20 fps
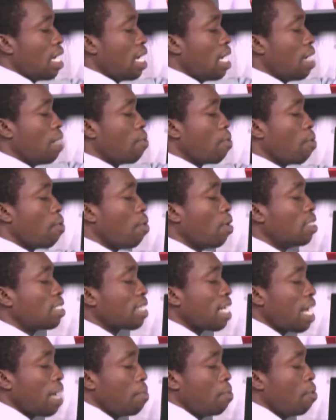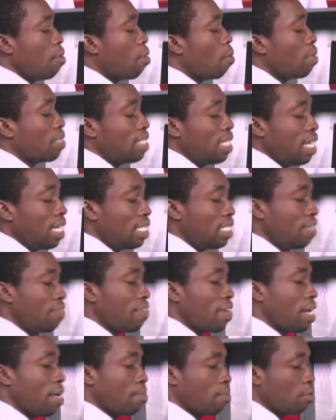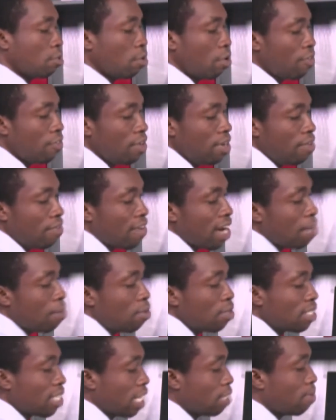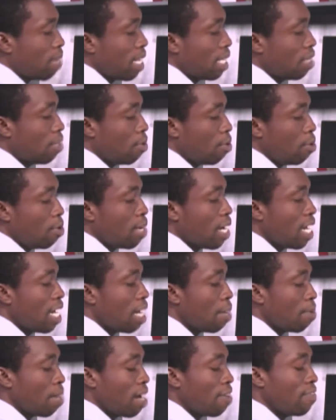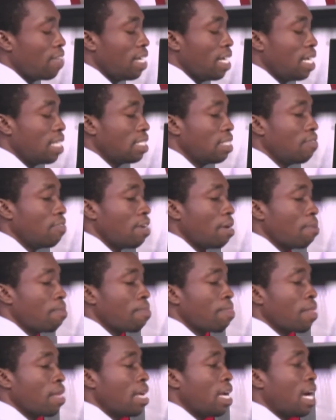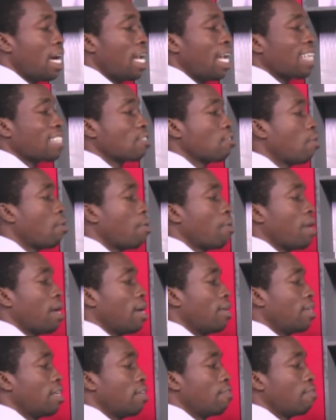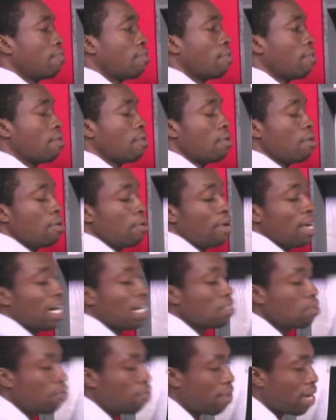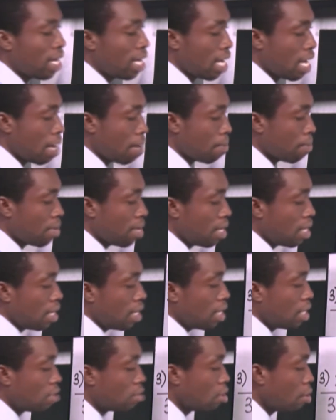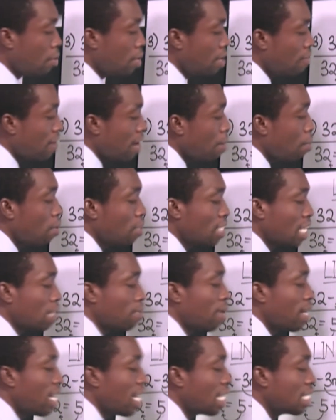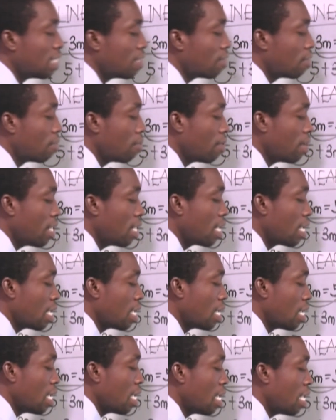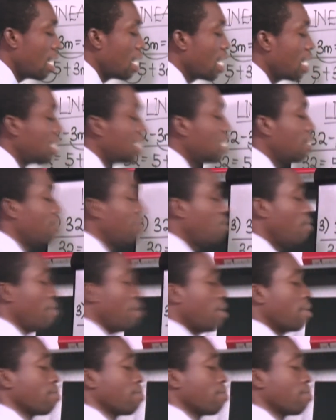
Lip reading: we want m, we don't want negative m. So if you divide both sides by 3, you end up having negative m. And that's not what we are looking for. We have to find m. So we divide both sides by negative 3 and negative 3.